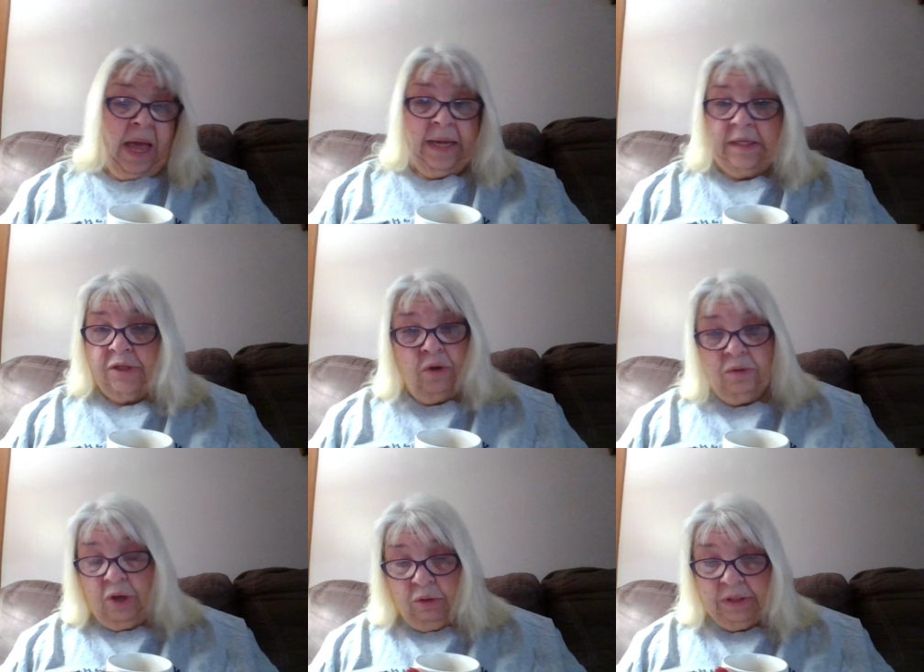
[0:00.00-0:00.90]
I
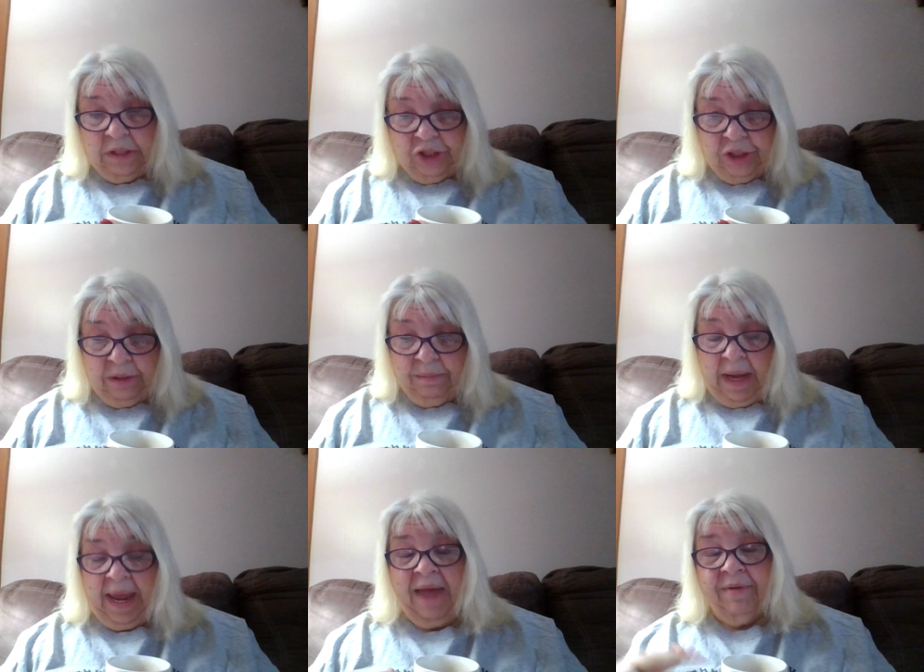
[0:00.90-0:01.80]
don't go to the gym.
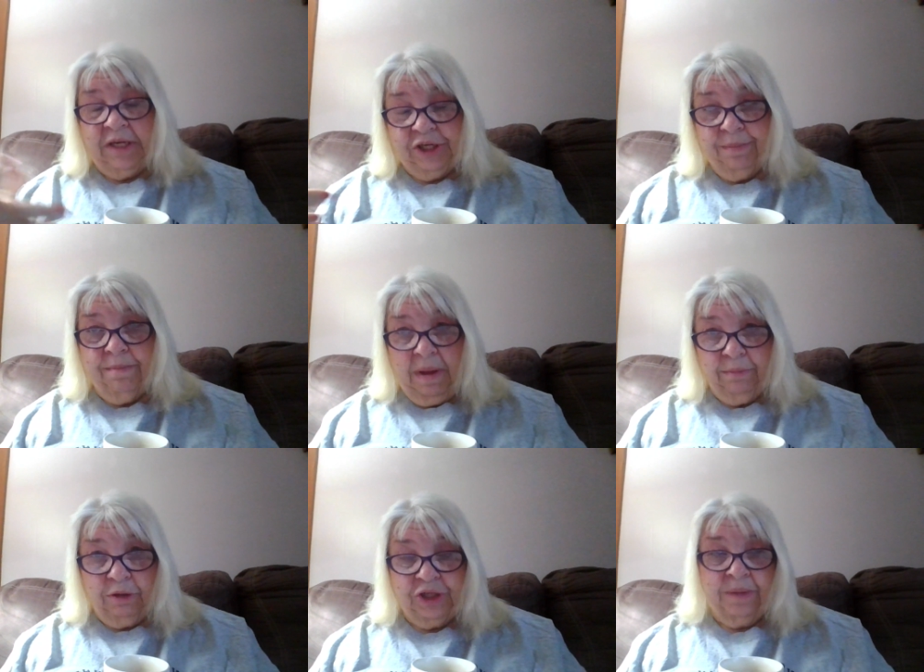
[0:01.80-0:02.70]
I have a gym
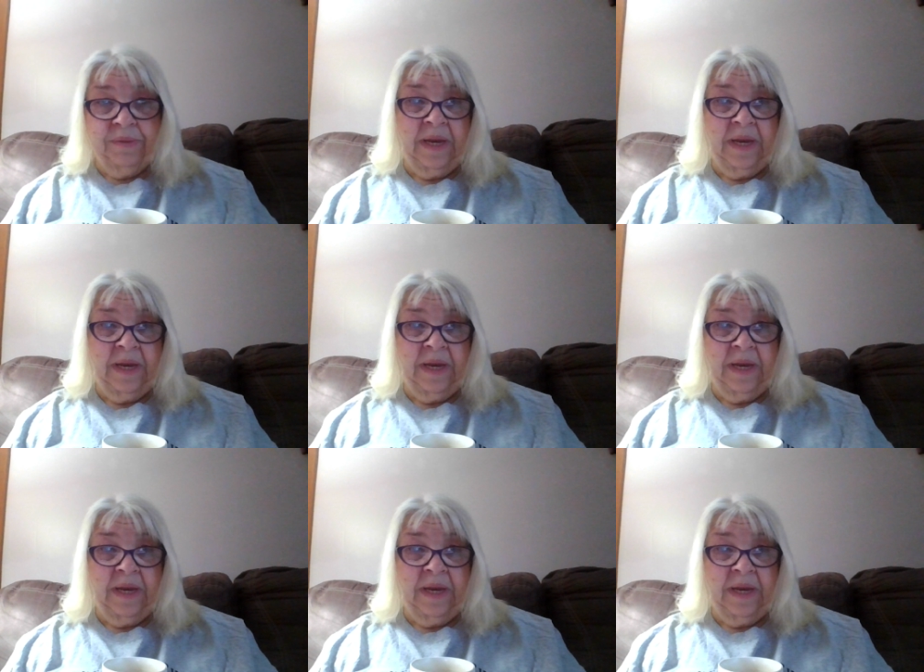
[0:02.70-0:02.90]
membership